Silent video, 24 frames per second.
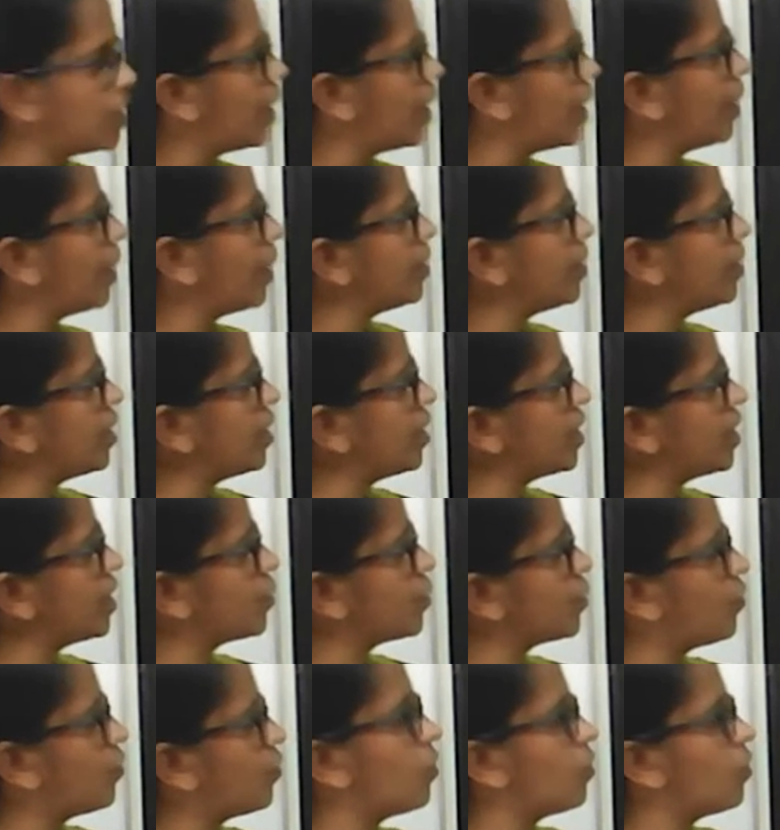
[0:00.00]
and in each
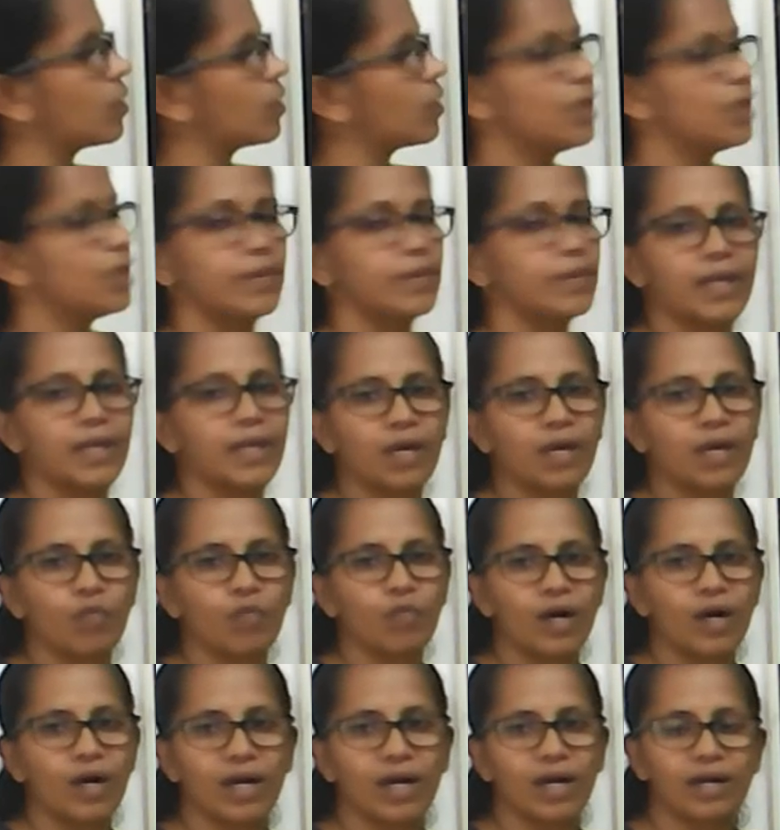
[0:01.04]
floor there are
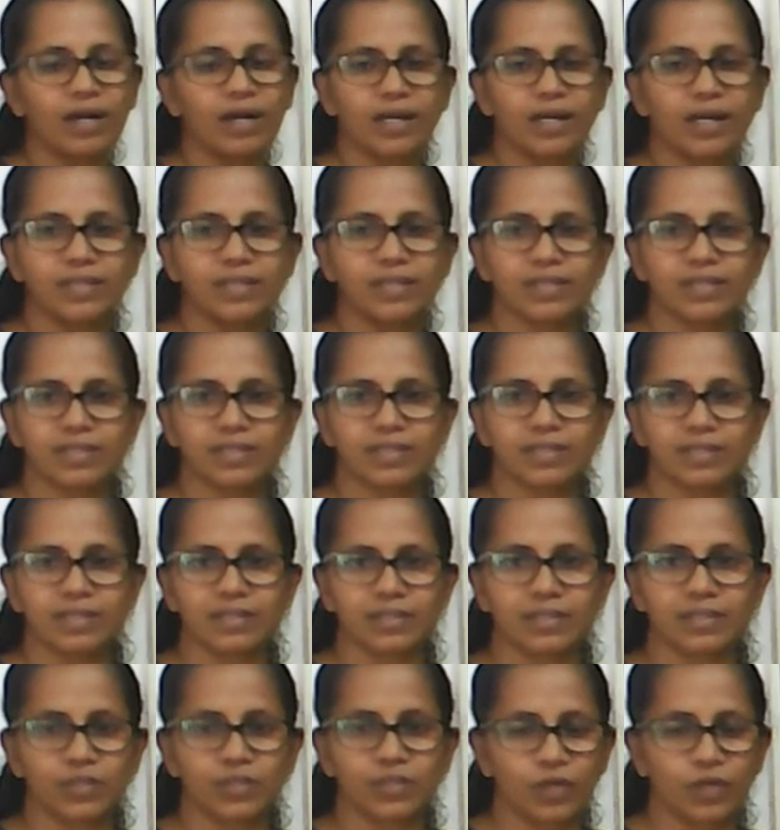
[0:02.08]

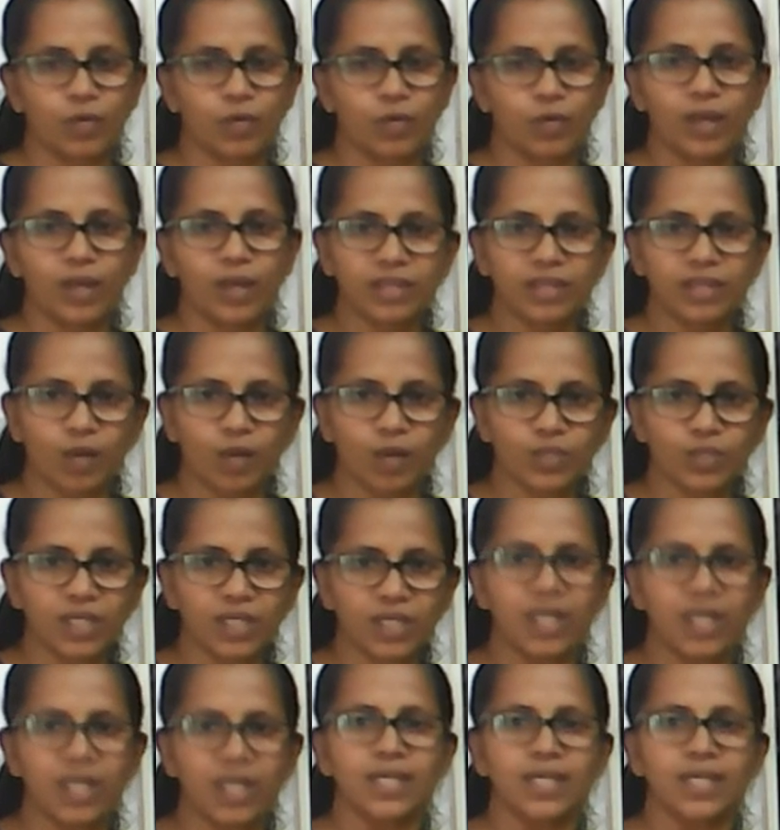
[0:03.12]

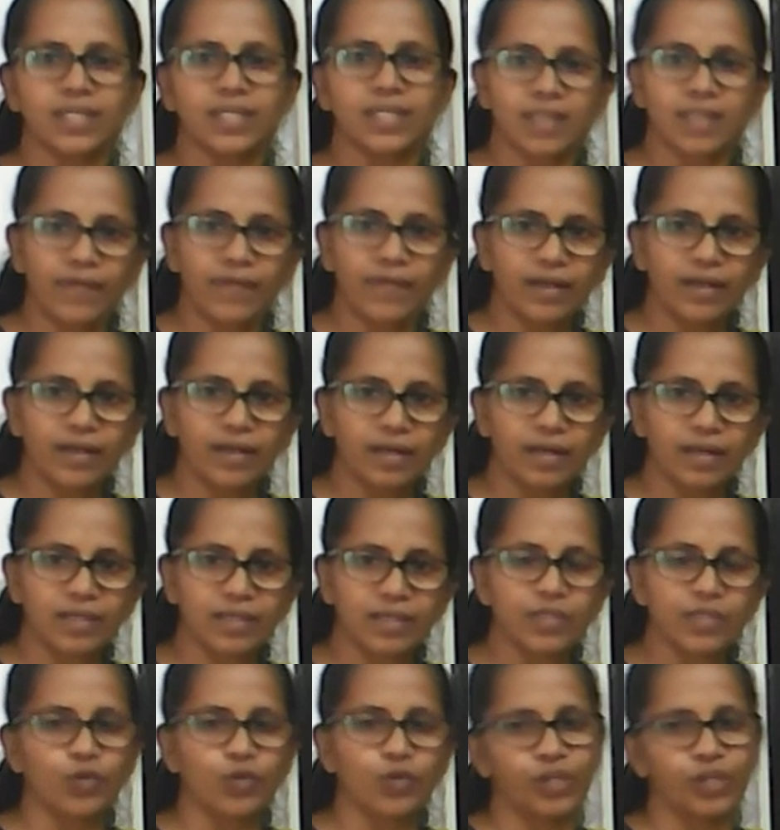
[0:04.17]

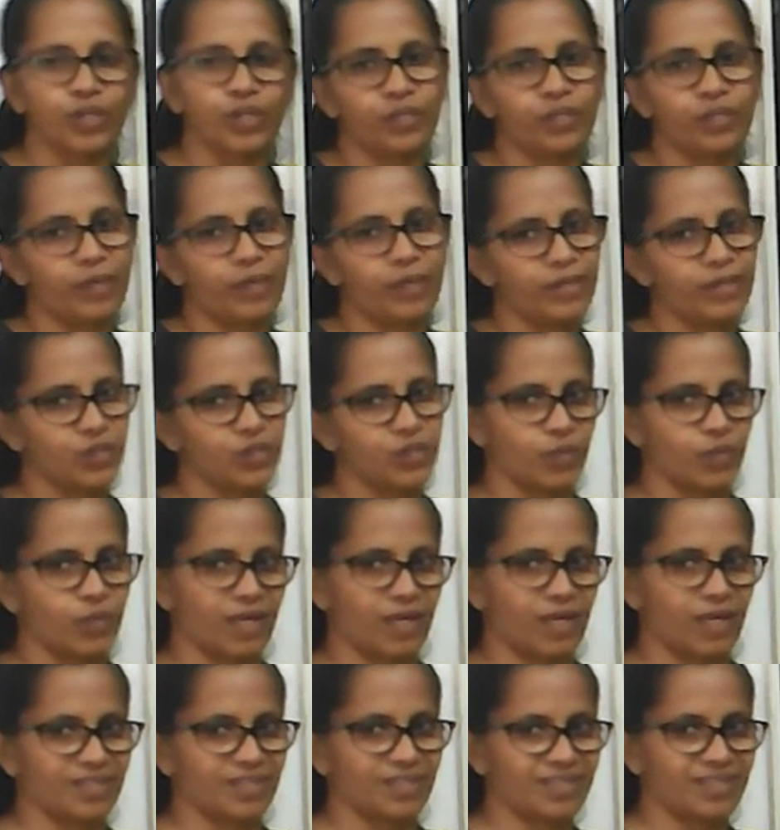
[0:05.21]
1,725
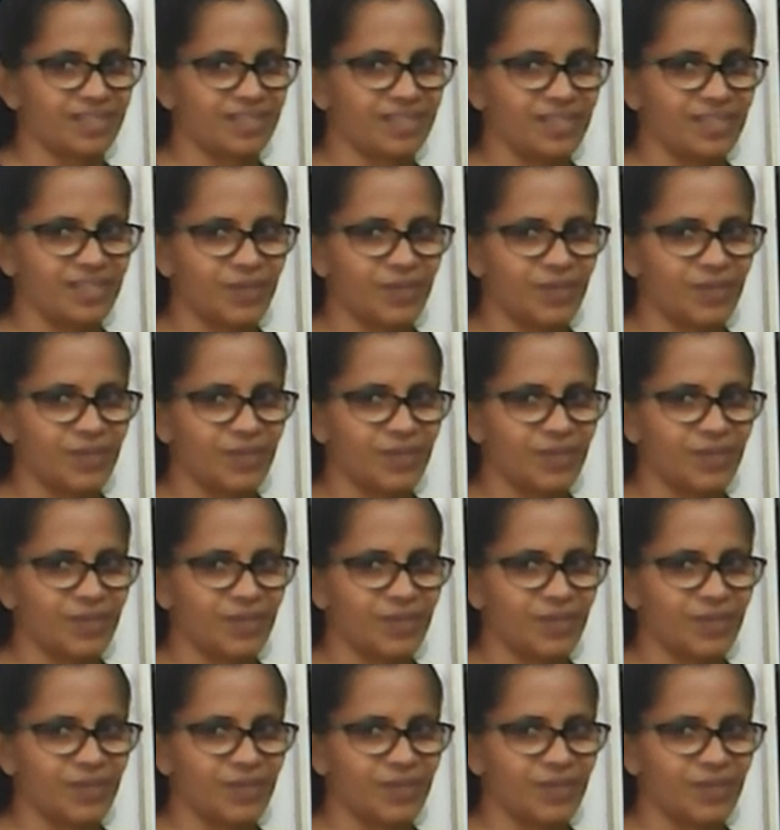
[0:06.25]
students.